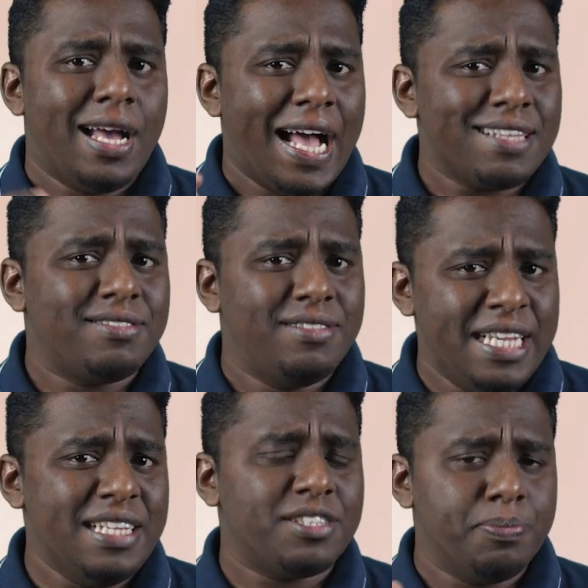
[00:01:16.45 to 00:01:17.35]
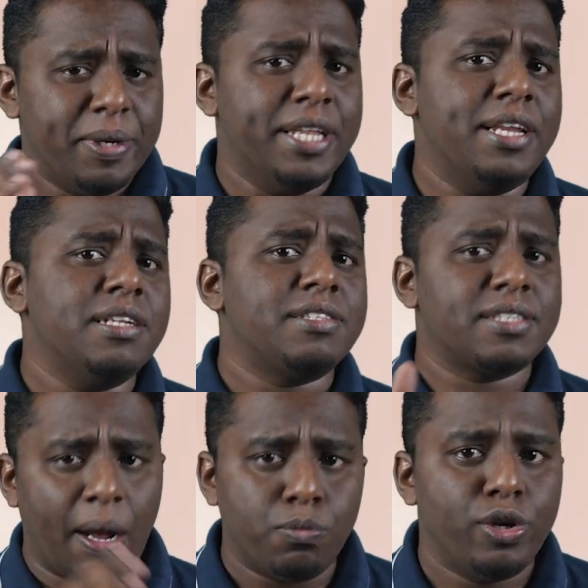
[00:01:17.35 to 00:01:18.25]
As these materials
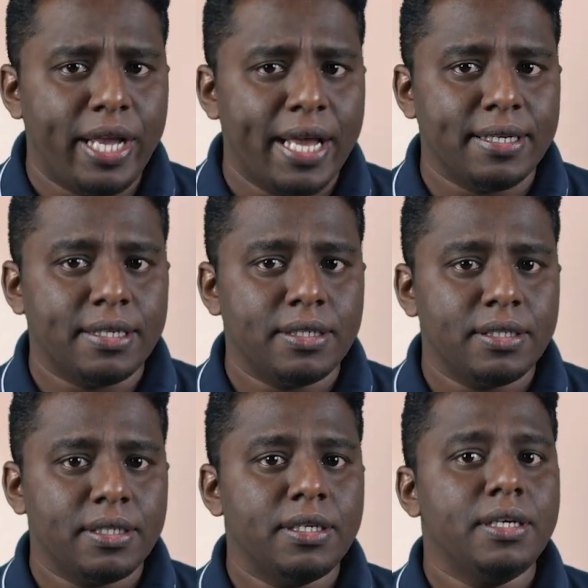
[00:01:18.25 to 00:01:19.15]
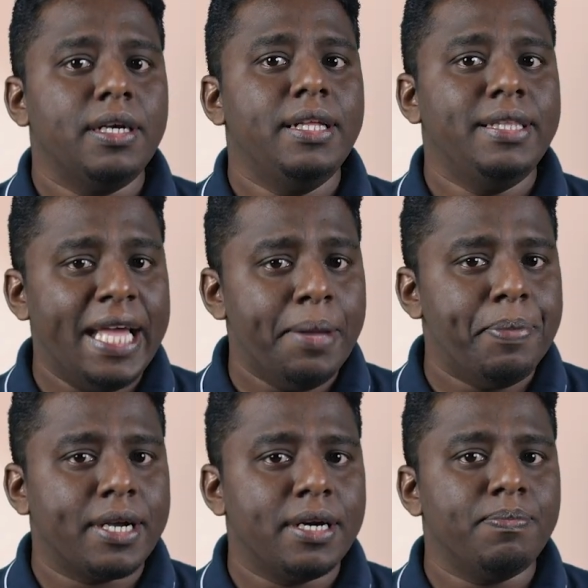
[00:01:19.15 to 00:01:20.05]
come together, they
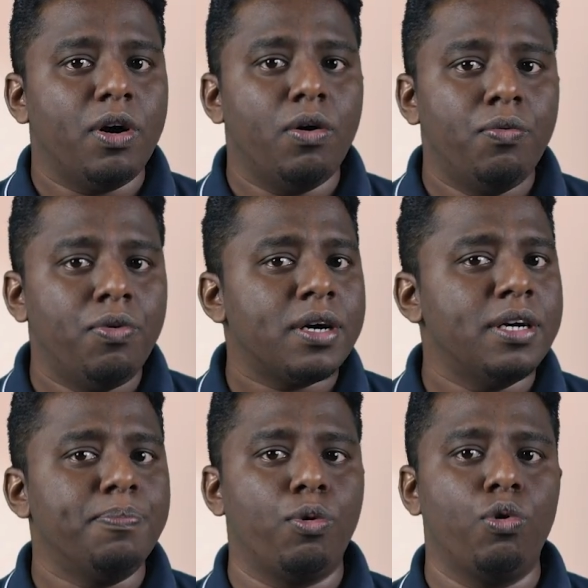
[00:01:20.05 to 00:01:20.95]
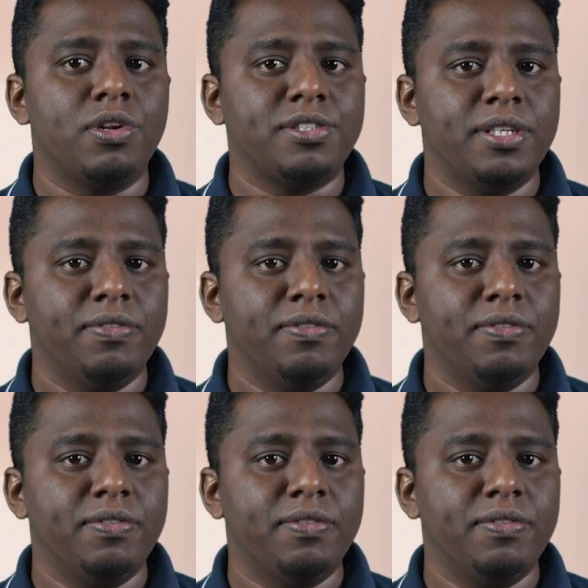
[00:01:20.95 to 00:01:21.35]
become work in progress